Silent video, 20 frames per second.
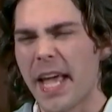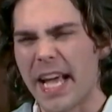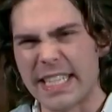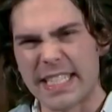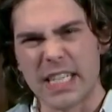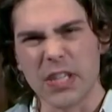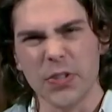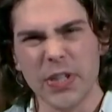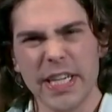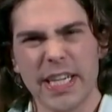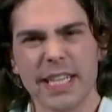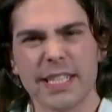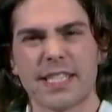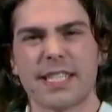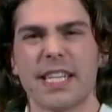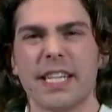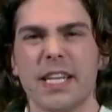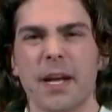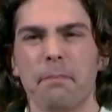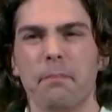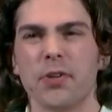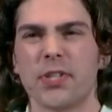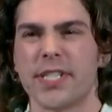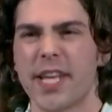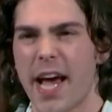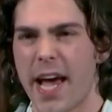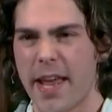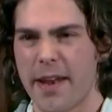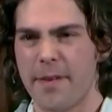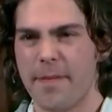until he gets to number
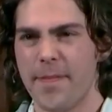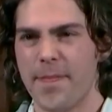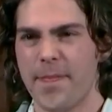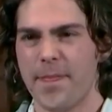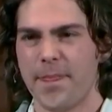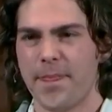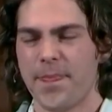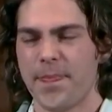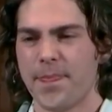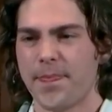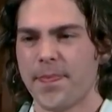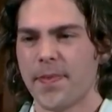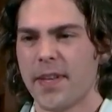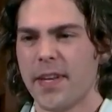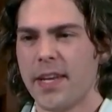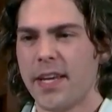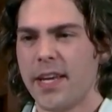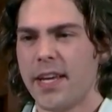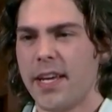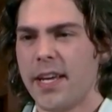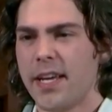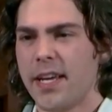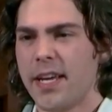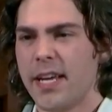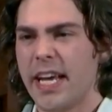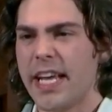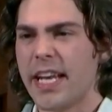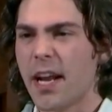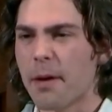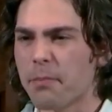10.
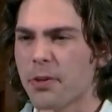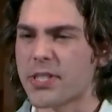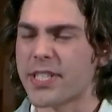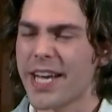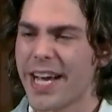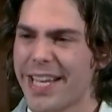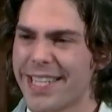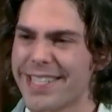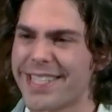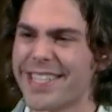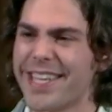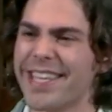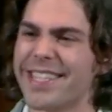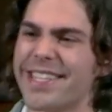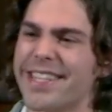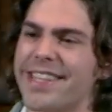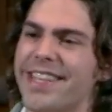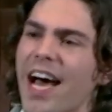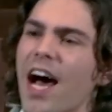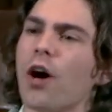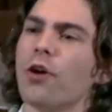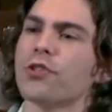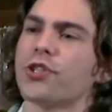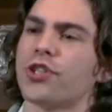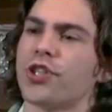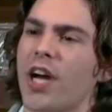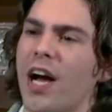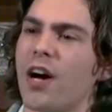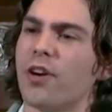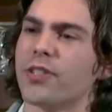And number 10 says, thou
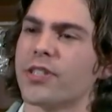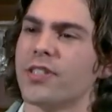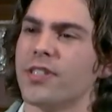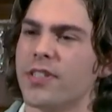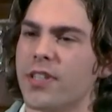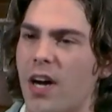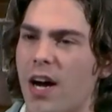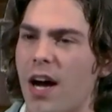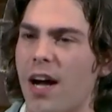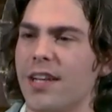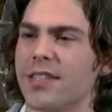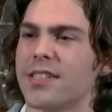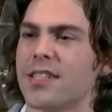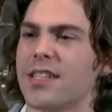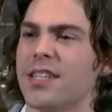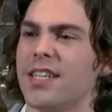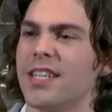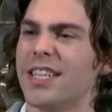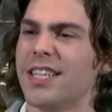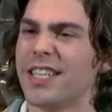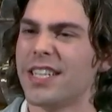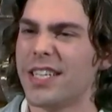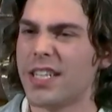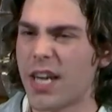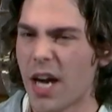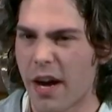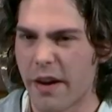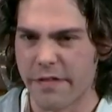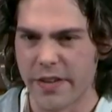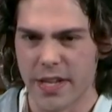shalt not
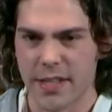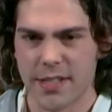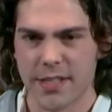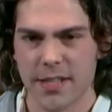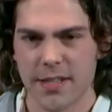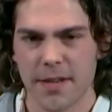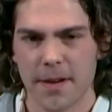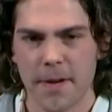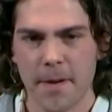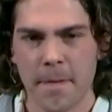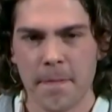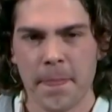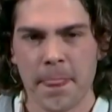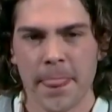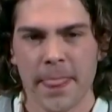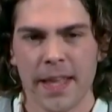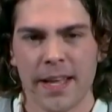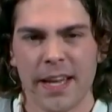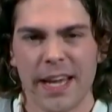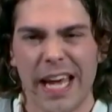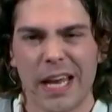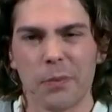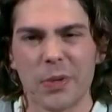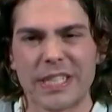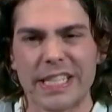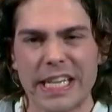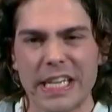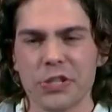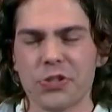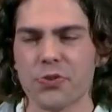covet. And
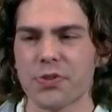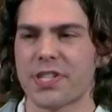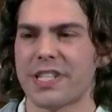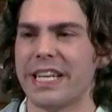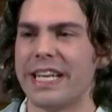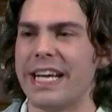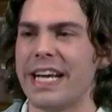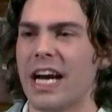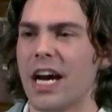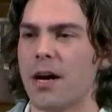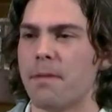what's interesting